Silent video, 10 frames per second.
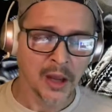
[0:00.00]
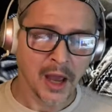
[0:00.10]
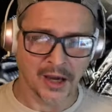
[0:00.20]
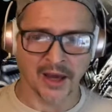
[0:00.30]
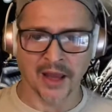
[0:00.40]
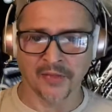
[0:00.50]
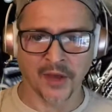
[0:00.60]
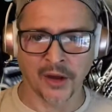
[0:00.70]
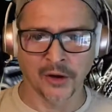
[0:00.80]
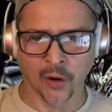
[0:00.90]
And I get
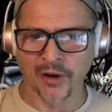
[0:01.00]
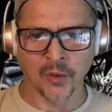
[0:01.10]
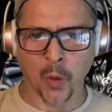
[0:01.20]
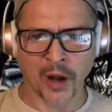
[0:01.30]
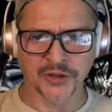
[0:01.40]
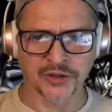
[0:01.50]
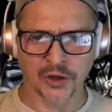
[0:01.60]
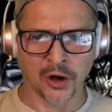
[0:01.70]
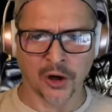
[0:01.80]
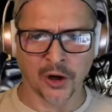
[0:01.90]
that. Nobody wants
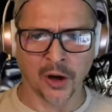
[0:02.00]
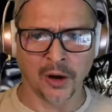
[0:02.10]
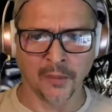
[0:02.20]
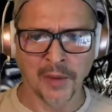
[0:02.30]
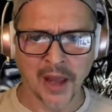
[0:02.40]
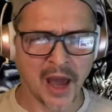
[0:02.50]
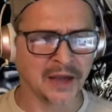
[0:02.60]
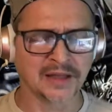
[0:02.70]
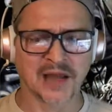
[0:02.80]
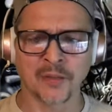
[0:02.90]
uh, um,
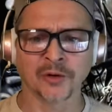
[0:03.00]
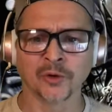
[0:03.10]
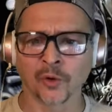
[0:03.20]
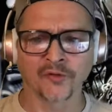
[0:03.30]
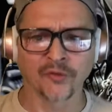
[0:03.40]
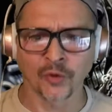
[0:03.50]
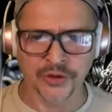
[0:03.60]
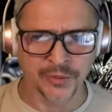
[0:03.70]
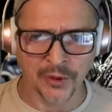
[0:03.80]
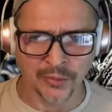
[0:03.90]
any type of law
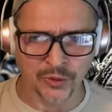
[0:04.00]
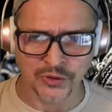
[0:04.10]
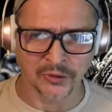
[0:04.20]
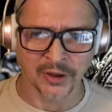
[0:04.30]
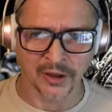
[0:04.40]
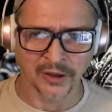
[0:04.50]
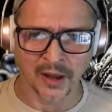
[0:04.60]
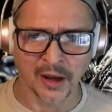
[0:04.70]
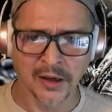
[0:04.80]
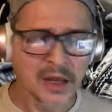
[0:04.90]
enforcement abuse or anything like
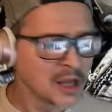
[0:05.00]
that.